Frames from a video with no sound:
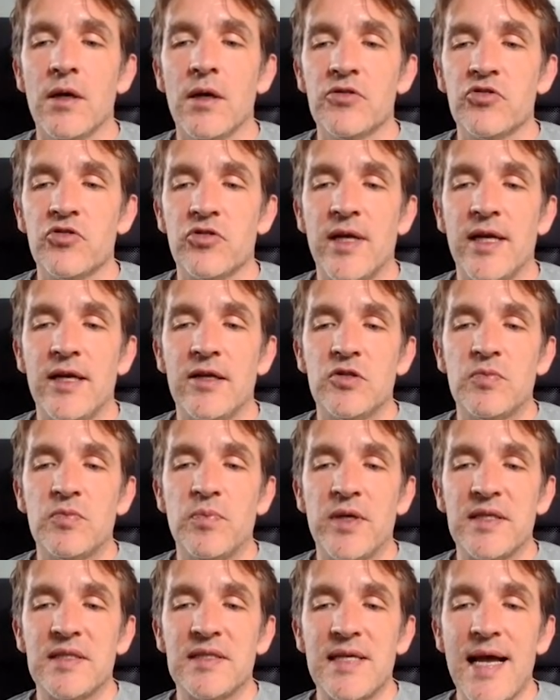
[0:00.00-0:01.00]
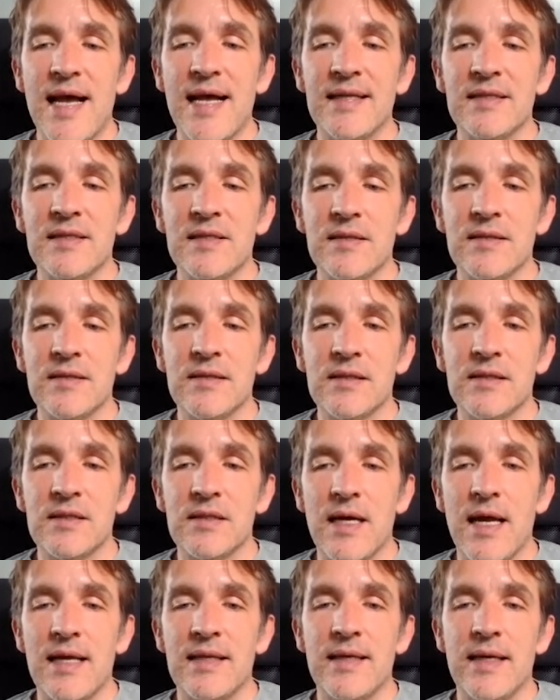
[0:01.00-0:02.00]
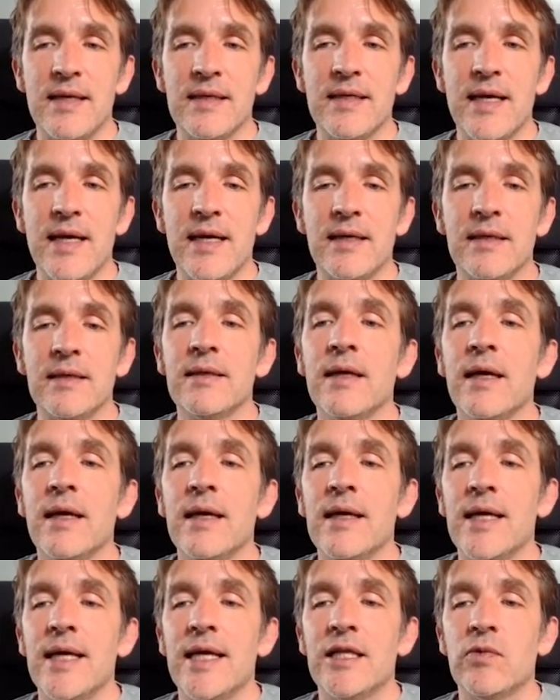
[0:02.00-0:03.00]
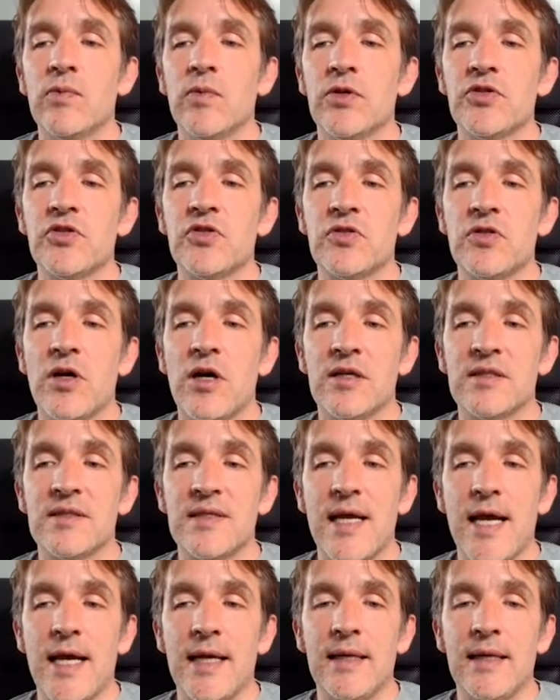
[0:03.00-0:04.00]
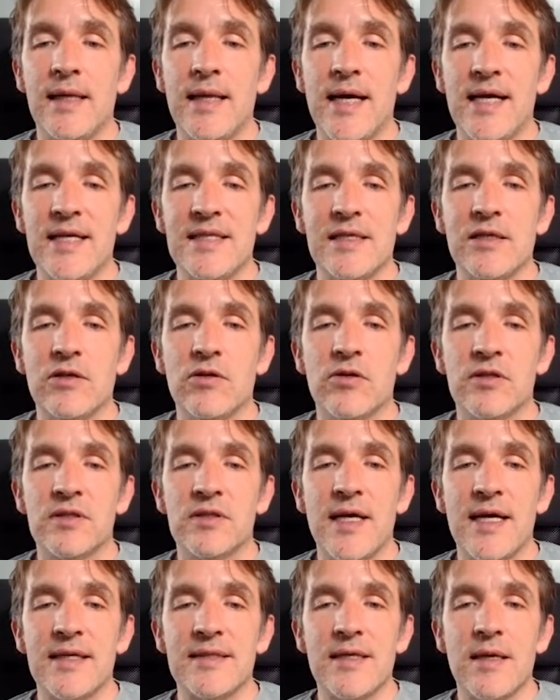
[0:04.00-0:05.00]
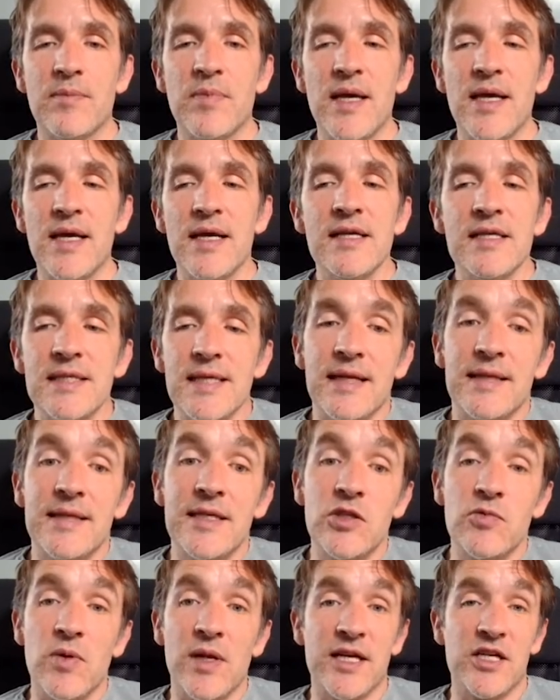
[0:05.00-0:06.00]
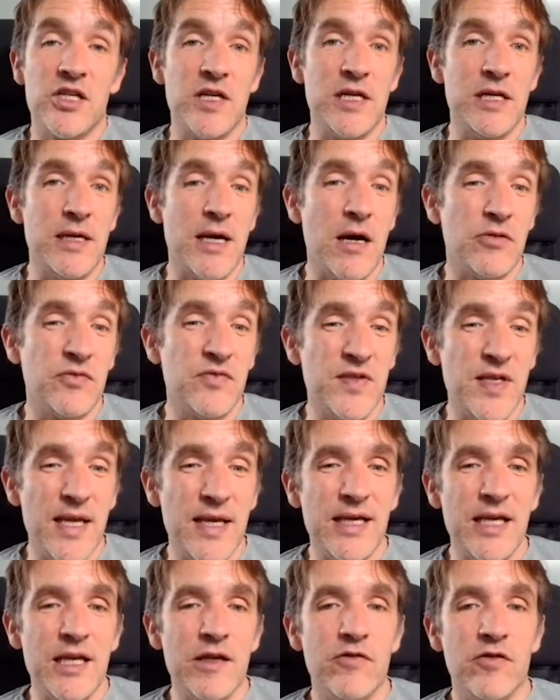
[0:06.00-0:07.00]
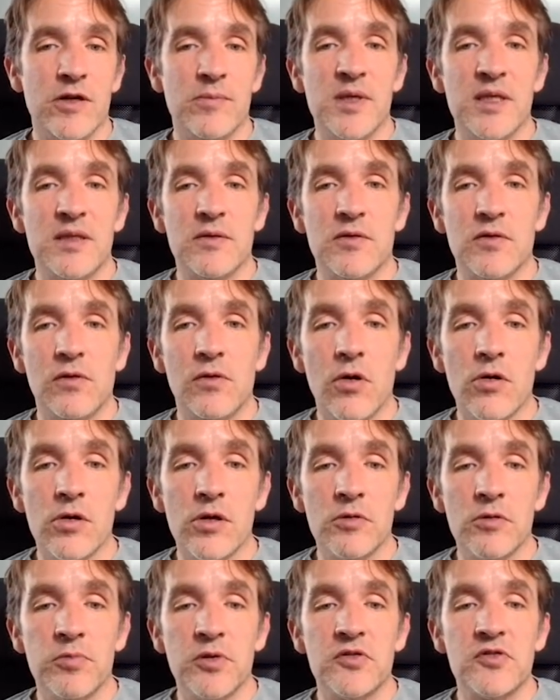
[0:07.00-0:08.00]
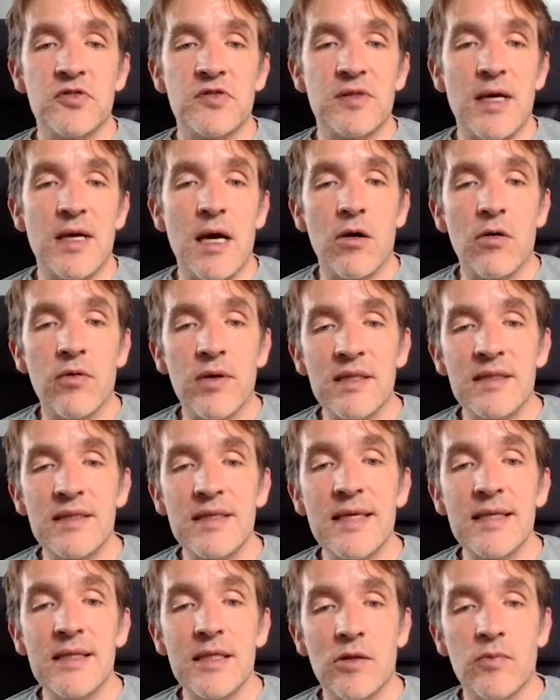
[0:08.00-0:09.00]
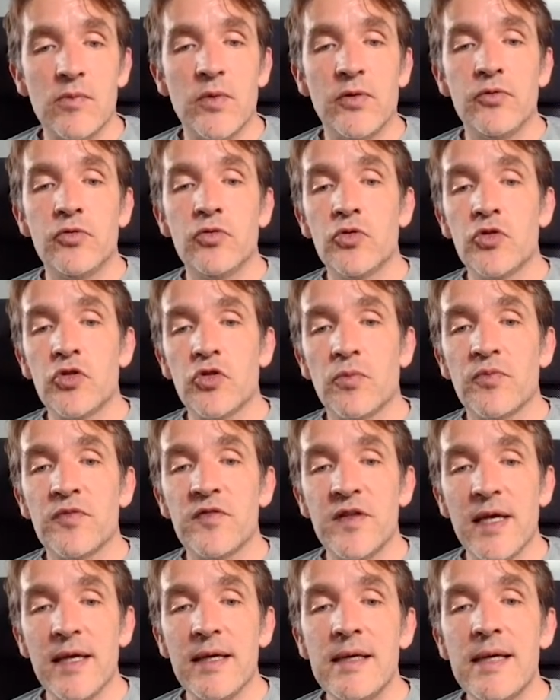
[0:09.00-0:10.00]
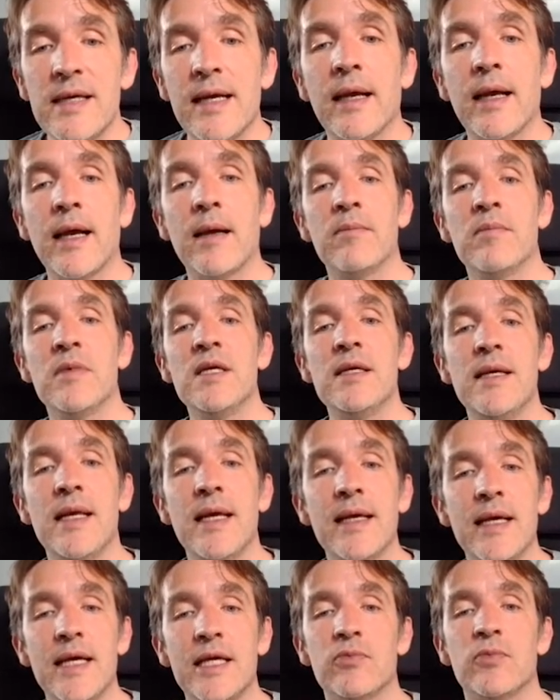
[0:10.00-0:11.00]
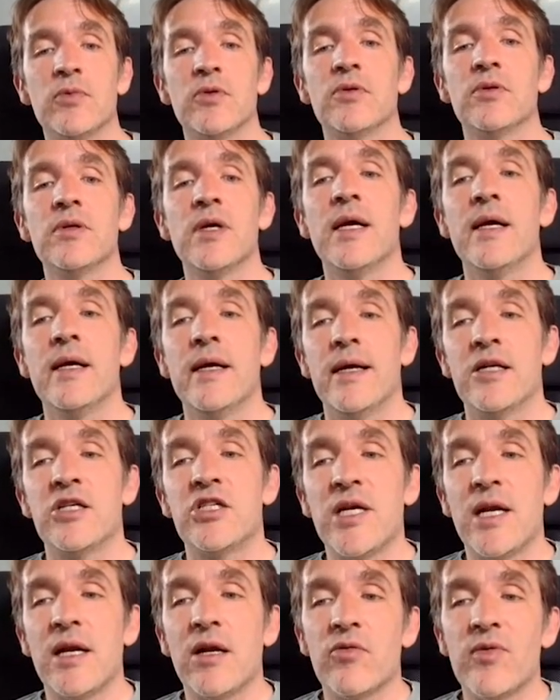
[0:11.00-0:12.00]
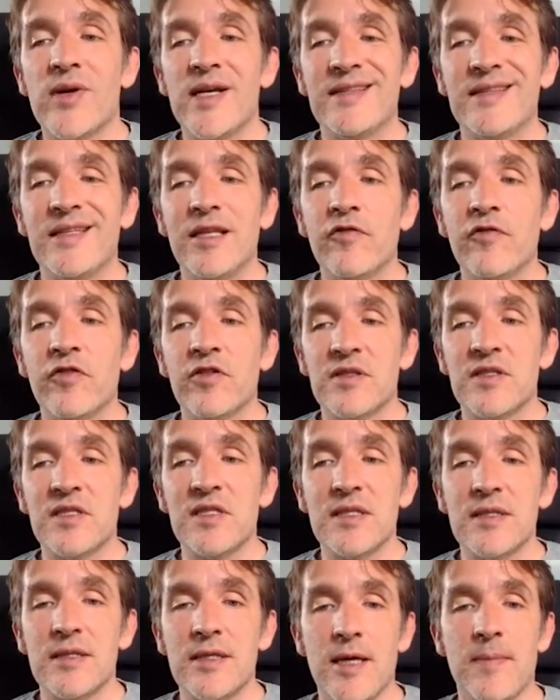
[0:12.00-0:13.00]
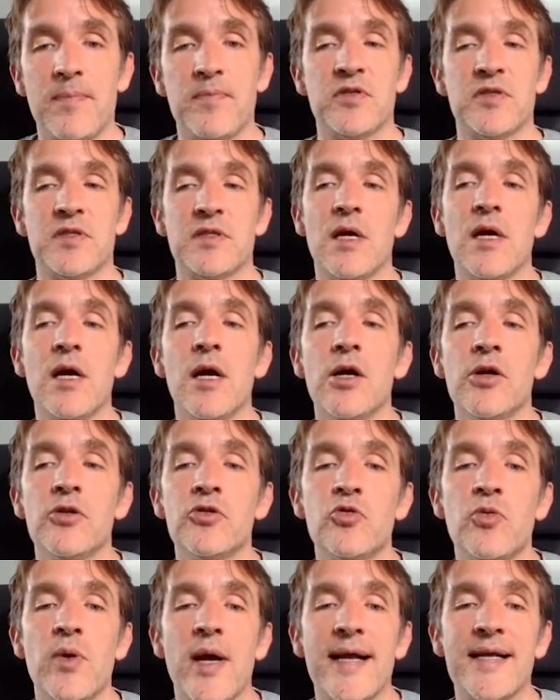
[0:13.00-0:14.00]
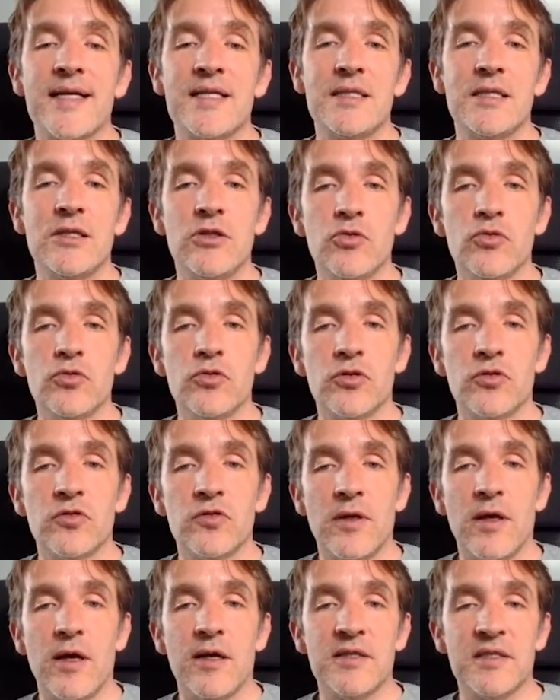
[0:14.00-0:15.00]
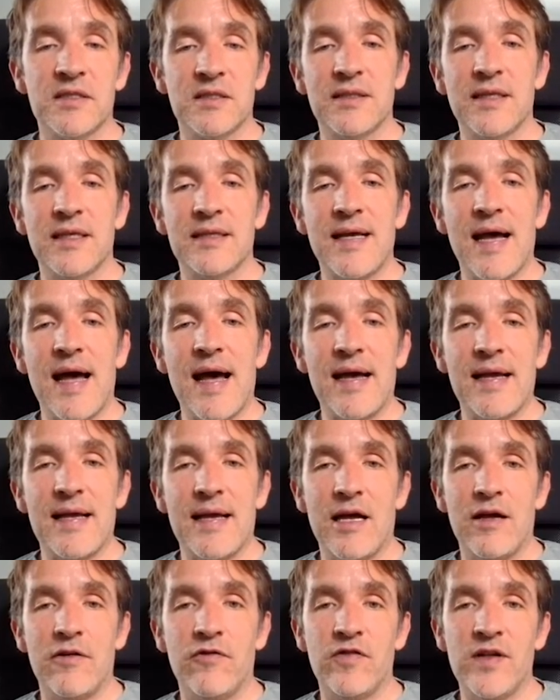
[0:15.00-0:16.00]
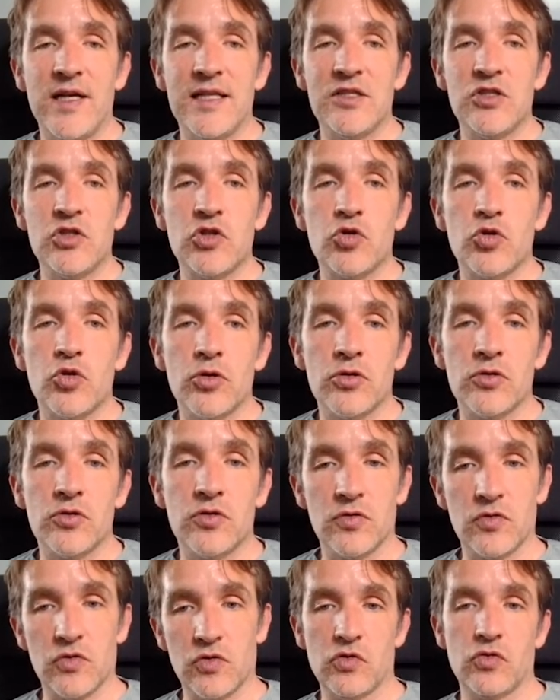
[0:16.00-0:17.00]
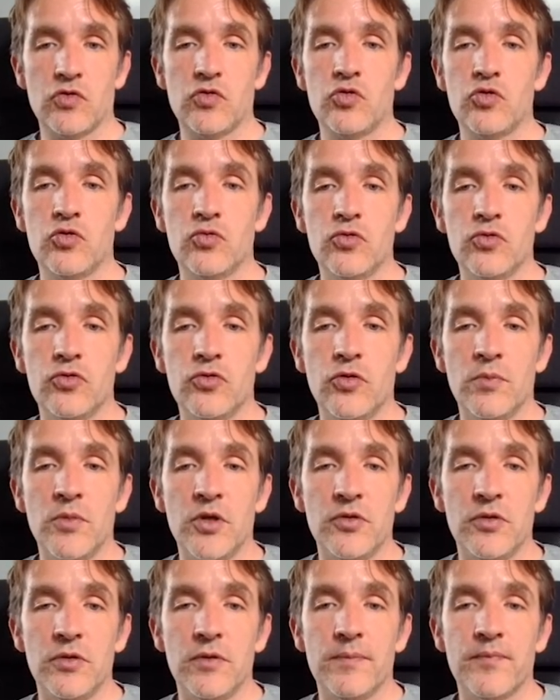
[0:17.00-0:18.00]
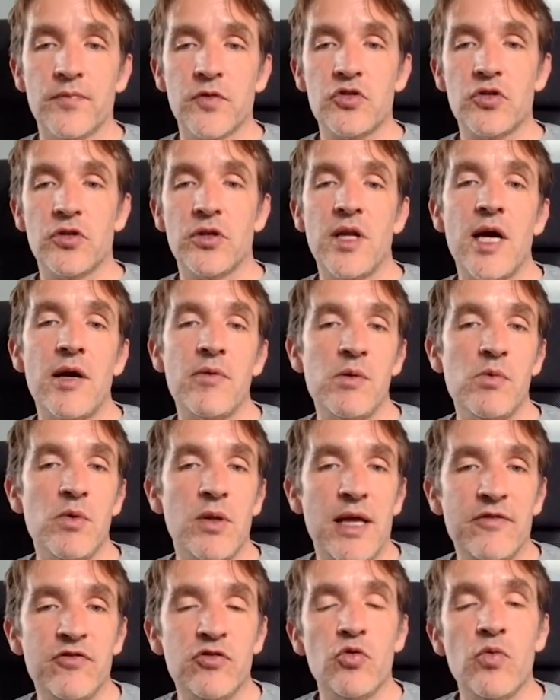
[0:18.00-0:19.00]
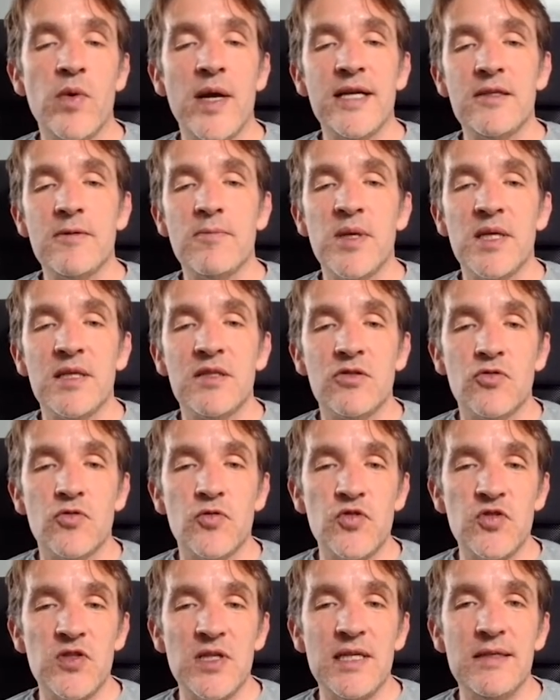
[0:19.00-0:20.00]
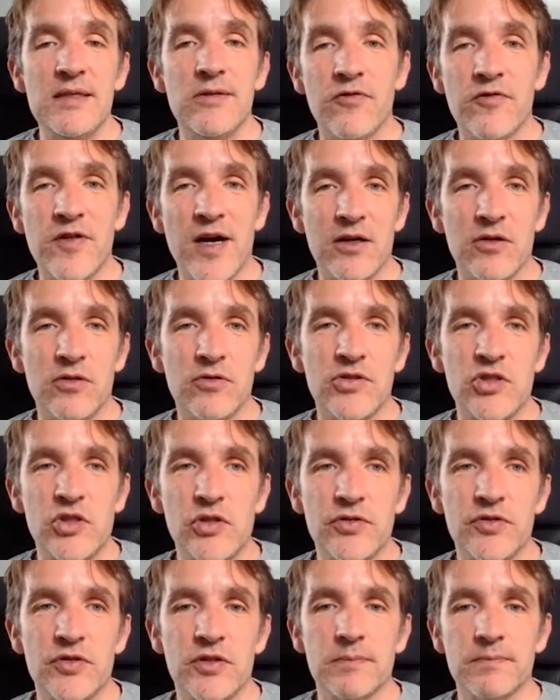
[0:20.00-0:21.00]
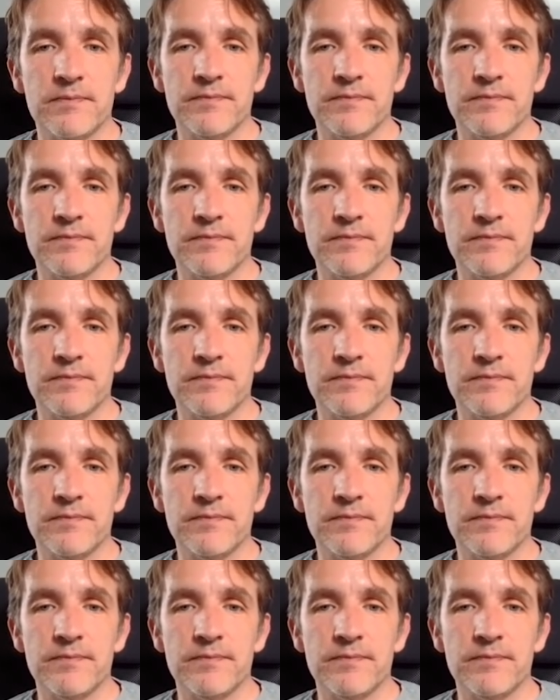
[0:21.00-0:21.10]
So now let's press enter, and then again it will start analyzing our database, and this will actually now take even a bit longer, because now indeed it will do some thinking, and meaning it will generate different steps to execute the task that I have instructed to the model. So now we will have to wait a bit to see the final result.